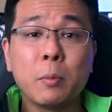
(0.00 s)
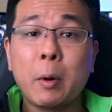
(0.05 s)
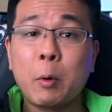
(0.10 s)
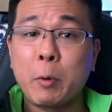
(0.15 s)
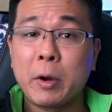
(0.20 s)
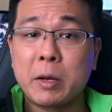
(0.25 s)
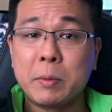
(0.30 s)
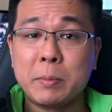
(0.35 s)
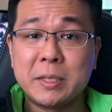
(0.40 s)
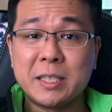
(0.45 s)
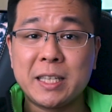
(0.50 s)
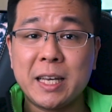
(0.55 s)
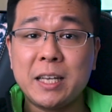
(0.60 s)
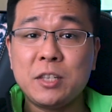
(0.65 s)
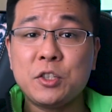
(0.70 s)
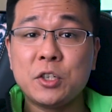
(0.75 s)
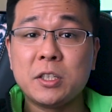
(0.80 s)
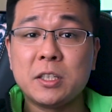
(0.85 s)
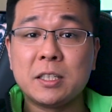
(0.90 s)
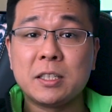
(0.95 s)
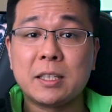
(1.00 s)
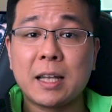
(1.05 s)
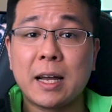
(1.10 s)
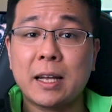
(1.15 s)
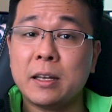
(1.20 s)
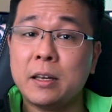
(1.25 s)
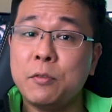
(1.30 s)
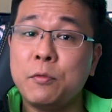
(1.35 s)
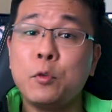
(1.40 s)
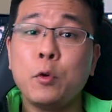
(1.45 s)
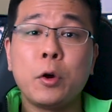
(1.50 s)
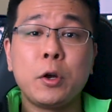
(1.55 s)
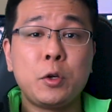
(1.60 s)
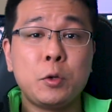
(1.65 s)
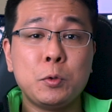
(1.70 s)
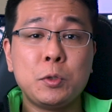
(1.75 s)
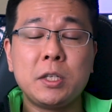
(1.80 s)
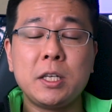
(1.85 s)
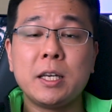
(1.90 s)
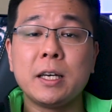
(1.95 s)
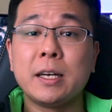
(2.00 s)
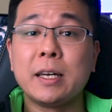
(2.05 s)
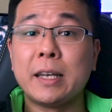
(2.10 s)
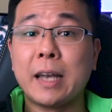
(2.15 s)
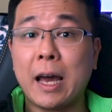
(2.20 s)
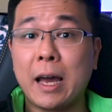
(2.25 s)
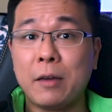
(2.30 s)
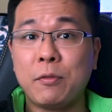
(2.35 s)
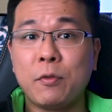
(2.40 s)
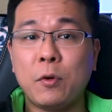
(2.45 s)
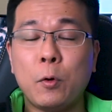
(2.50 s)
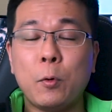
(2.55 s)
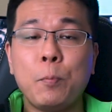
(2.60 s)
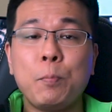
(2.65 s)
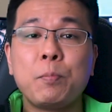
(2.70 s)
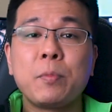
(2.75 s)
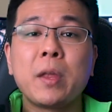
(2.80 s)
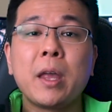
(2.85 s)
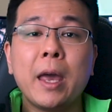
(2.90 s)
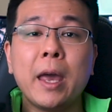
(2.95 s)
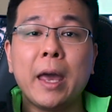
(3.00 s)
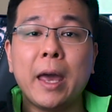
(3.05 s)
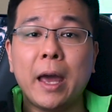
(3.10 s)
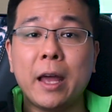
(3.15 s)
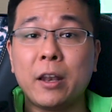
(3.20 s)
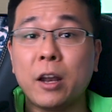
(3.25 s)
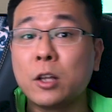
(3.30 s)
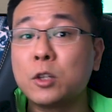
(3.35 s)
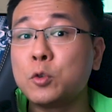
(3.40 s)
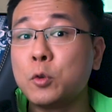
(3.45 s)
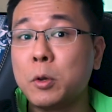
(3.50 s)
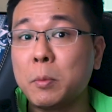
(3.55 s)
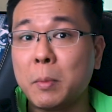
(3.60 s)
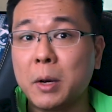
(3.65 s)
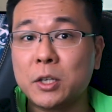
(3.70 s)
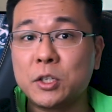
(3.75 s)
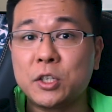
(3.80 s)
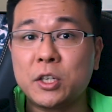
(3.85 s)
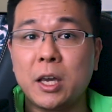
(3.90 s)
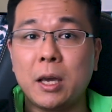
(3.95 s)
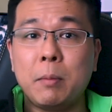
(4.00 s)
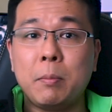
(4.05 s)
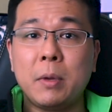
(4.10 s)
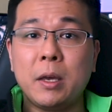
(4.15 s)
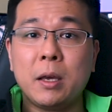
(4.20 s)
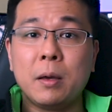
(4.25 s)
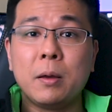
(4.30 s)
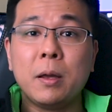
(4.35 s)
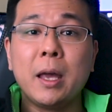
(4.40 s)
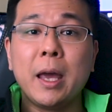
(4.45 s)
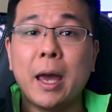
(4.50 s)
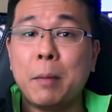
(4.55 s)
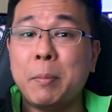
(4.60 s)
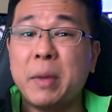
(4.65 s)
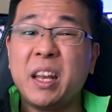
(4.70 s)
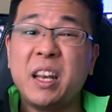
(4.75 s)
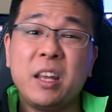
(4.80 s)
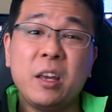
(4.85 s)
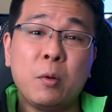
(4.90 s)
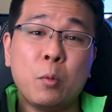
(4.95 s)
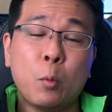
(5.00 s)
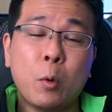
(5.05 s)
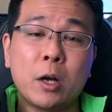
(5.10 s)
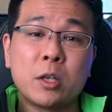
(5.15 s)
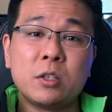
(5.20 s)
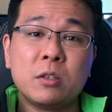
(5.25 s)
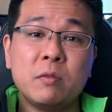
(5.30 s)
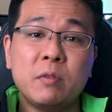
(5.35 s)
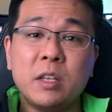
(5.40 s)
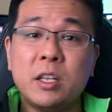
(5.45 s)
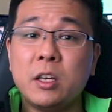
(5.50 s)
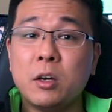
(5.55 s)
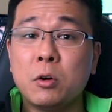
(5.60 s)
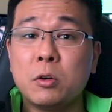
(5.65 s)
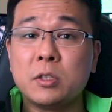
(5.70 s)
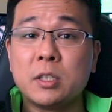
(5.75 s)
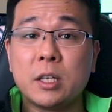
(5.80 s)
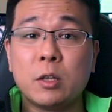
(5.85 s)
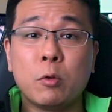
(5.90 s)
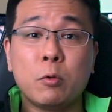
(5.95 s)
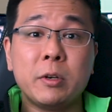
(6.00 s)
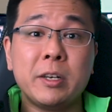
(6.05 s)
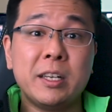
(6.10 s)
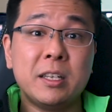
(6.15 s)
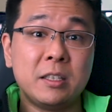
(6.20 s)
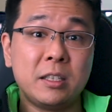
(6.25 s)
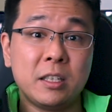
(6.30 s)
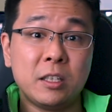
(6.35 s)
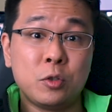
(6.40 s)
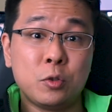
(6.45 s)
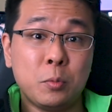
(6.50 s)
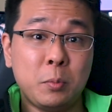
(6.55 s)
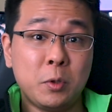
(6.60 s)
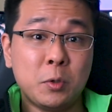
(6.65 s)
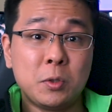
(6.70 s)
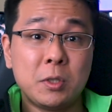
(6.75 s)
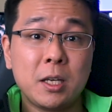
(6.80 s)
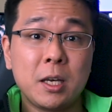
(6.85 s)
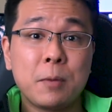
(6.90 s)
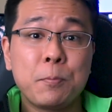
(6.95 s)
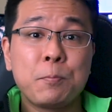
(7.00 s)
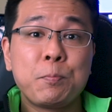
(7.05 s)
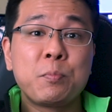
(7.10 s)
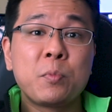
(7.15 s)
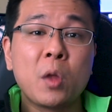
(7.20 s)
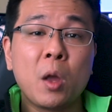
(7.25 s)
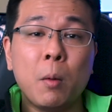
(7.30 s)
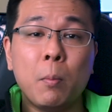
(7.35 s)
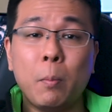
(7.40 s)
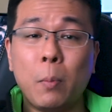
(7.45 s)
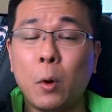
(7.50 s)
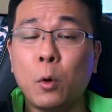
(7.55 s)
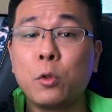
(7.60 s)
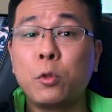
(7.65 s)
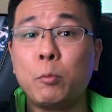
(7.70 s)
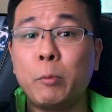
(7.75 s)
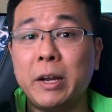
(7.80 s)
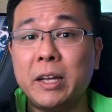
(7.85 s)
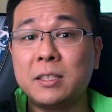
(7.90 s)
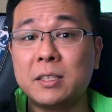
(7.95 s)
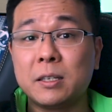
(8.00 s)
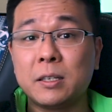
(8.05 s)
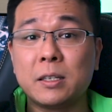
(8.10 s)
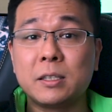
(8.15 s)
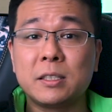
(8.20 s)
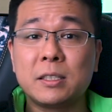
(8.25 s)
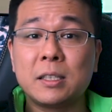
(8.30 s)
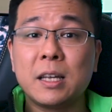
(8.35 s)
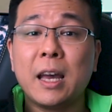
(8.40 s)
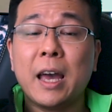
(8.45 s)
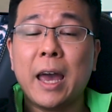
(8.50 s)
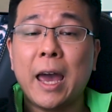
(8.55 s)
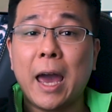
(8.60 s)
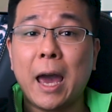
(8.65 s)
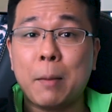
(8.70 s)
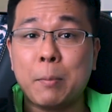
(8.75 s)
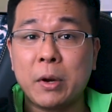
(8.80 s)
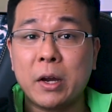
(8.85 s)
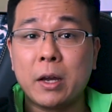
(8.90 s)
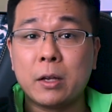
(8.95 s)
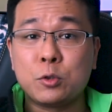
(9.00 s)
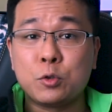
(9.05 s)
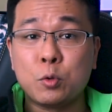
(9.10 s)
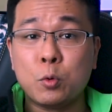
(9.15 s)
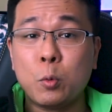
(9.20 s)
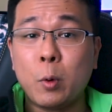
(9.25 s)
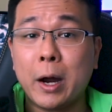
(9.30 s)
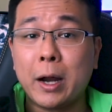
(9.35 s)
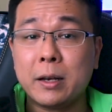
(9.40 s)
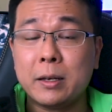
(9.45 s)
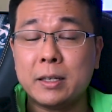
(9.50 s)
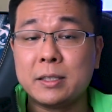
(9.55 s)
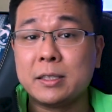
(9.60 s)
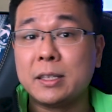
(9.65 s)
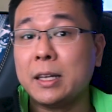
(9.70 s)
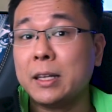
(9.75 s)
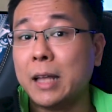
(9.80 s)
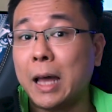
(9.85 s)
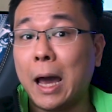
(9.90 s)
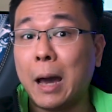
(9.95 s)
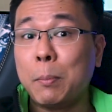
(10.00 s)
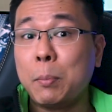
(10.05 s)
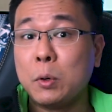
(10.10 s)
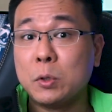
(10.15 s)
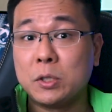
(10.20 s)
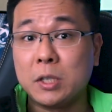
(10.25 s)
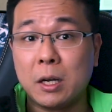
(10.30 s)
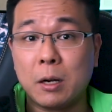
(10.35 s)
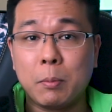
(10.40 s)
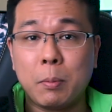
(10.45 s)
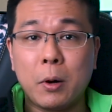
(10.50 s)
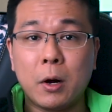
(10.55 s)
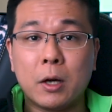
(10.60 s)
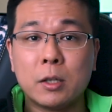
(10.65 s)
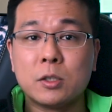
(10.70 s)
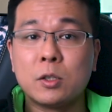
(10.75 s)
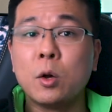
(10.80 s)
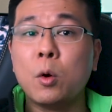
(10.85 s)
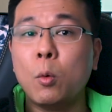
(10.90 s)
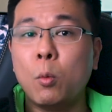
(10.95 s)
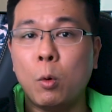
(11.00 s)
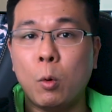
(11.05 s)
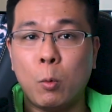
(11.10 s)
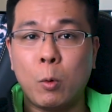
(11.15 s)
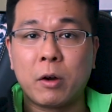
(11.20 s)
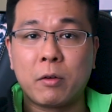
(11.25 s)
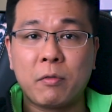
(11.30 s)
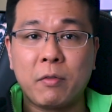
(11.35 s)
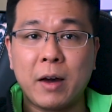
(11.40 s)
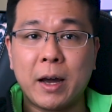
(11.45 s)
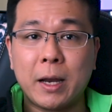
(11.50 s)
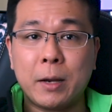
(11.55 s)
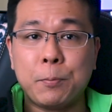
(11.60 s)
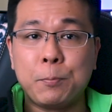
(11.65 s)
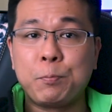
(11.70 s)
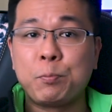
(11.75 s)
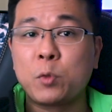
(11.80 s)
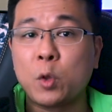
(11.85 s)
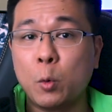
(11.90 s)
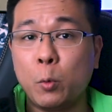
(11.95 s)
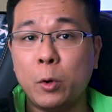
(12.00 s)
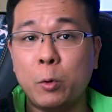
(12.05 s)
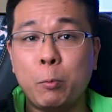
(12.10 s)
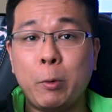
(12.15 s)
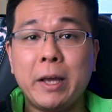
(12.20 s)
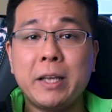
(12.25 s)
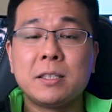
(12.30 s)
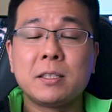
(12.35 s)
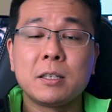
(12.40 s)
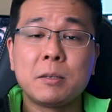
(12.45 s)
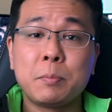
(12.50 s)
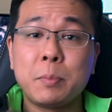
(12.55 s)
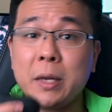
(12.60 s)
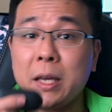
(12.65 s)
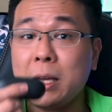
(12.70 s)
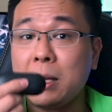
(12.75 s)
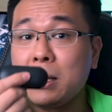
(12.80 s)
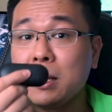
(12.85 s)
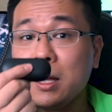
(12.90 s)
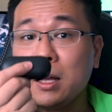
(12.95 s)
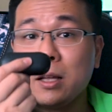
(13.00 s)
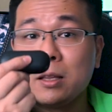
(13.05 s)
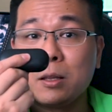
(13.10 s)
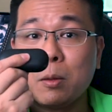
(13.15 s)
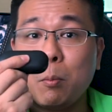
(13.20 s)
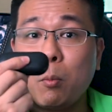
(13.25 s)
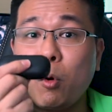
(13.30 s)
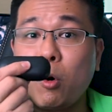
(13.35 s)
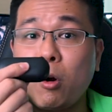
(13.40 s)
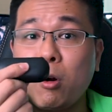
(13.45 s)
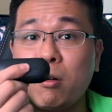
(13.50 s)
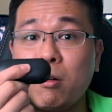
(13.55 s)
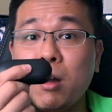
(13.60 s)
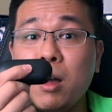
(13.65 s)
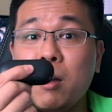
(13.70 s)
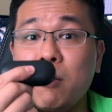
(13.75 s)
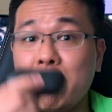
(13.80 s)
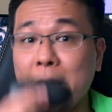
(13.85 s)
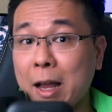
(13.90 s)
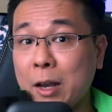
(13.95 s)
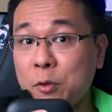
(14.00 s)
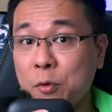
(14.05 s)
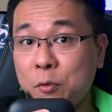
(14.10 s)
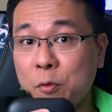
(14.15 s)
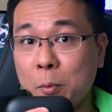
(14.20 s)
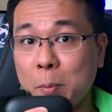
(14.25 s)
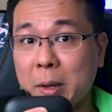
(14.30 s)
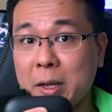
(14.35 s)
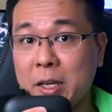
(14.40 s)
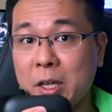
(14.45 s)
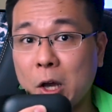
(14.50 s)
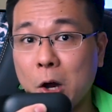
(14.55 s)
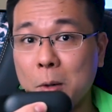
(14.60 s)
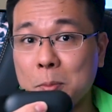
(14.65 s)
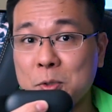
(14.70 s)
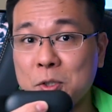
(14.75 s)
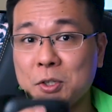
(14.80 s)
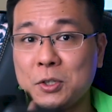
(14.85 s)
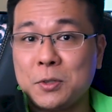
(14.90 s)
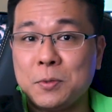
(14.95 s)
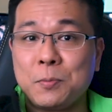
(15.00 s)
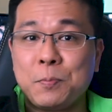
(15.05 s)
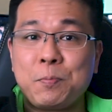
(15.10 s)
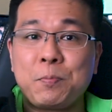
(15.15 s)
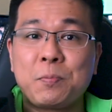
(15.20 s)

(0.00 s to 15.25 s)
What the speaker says: my recommendation is that if you're using an iPhone and not doing much gaming and mainly watching videos and only listening to music, both Razer's Hammerhead True Wireless and Apple's AirPods will work fine, with Razer being the more value for money option.